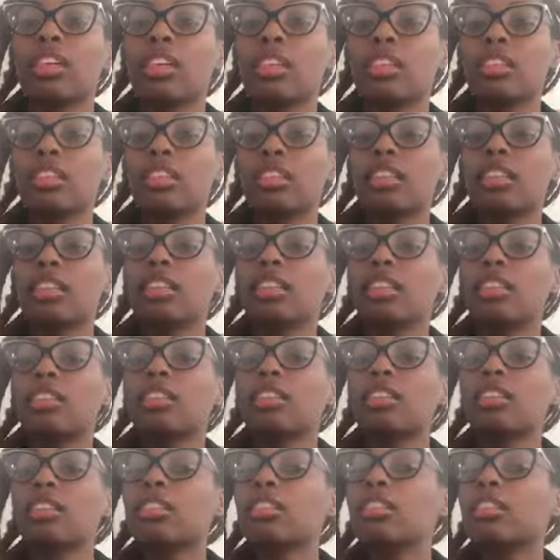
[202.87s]
It's not
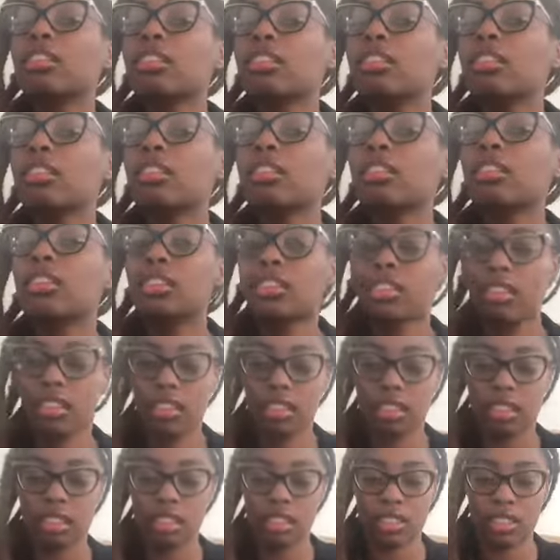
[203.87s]

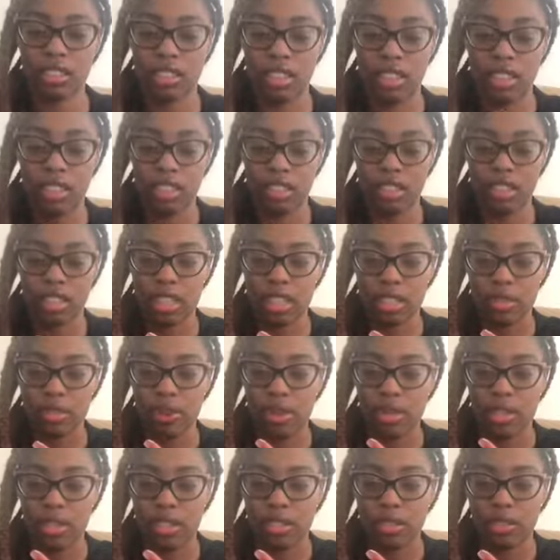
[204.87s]
okay, it's not
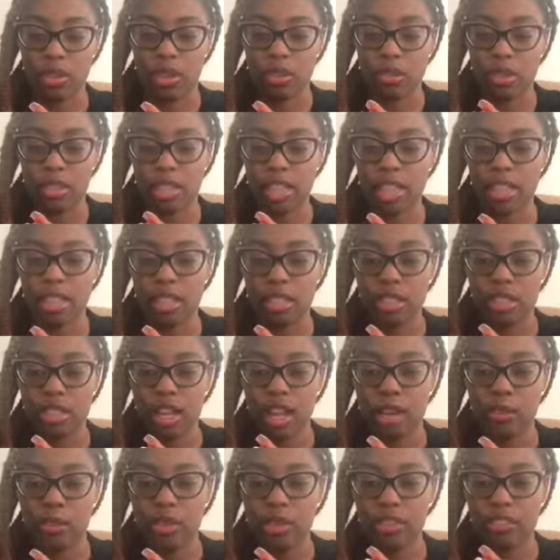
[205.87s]
spraying, so I'm gonna take this
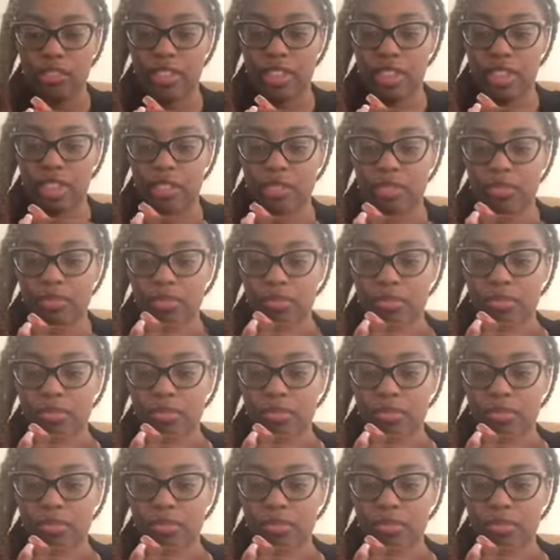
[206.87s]
top off again.